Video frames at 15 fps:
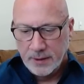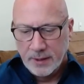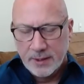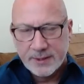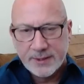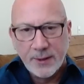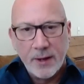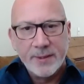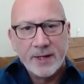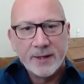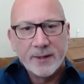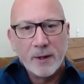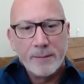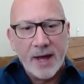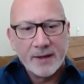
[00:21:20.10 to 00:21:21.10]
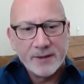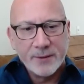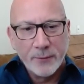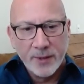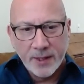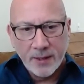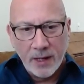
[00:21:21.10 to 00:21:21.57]
So I'm going to go back to
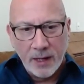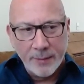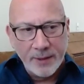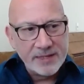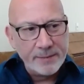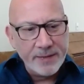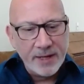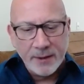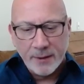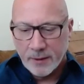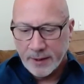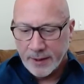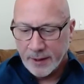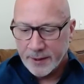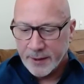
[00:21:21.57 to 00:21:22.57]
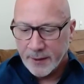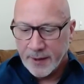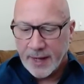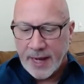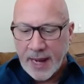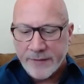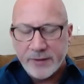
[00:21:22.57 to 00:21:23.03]
one of the comments I made earlier. You're
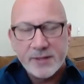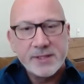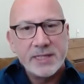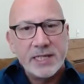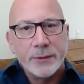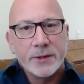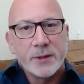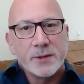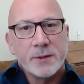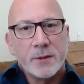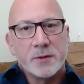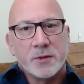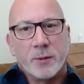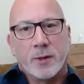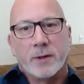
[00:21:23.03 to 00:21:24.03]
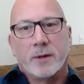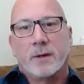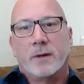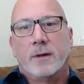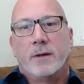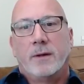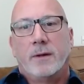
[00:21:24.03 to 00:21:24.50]
not having tea with your social worker.